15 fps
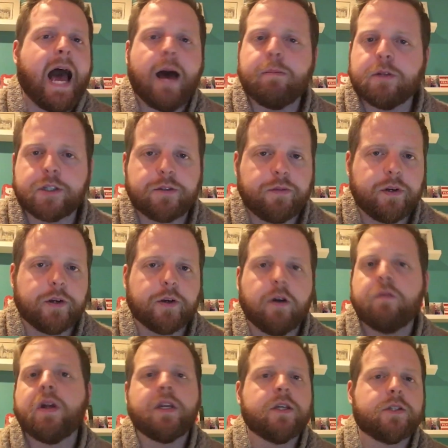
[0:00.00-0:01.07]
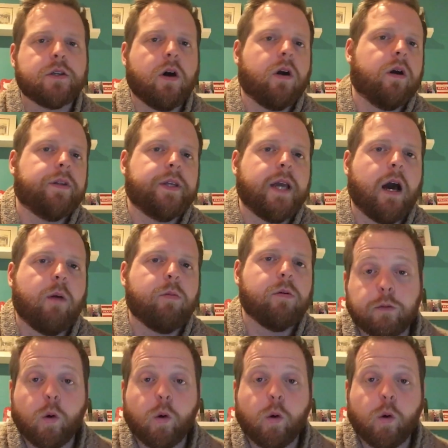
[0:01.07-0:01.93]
atmosphere of any song on the album.